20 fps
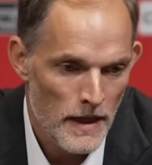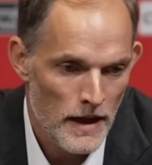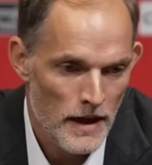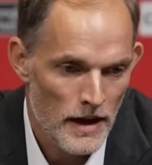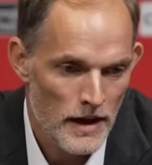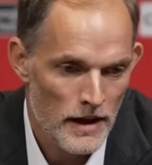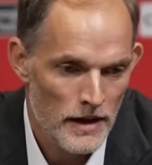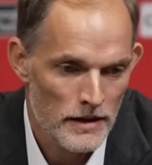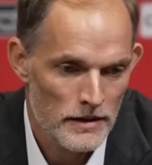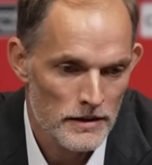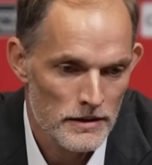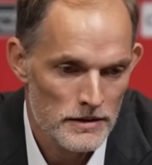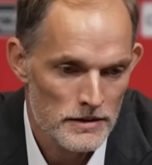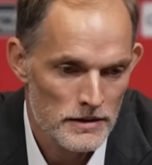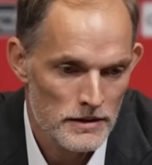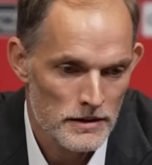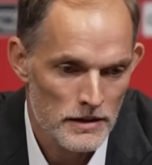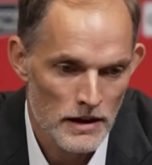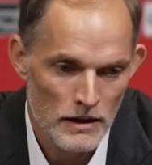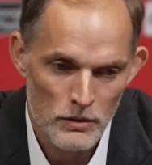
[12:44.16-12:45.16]
And
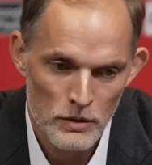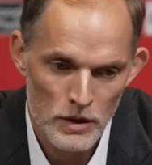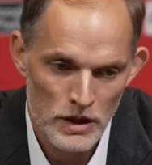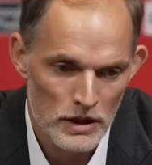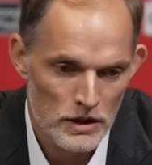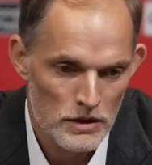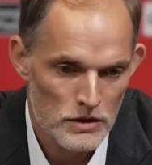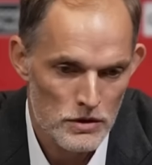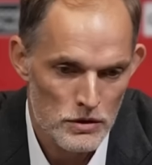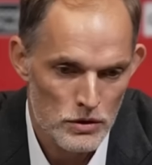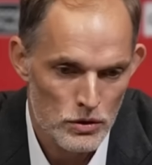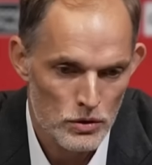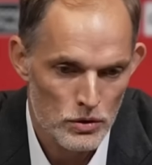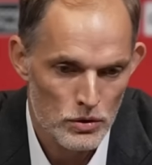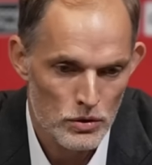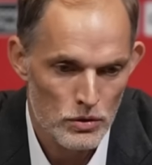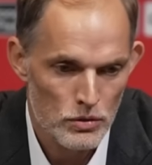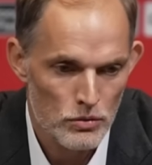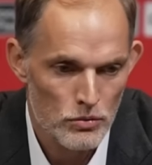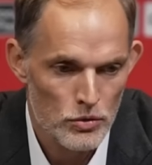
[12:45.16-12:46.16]
uh, then we need
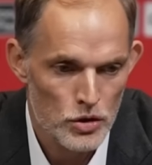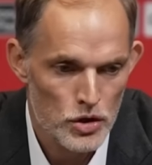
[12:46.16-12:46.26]
to